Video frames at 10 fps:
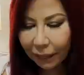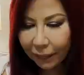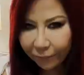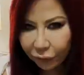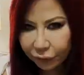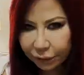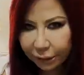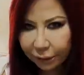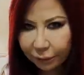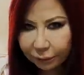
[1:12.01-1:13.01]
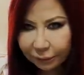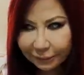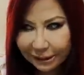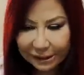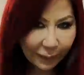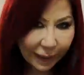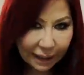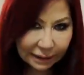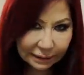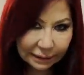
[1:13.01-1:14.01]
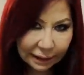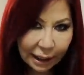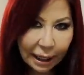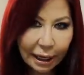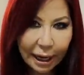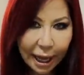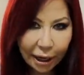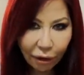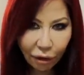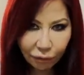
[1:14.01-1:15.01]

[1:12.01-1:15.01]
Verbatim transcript: The first space air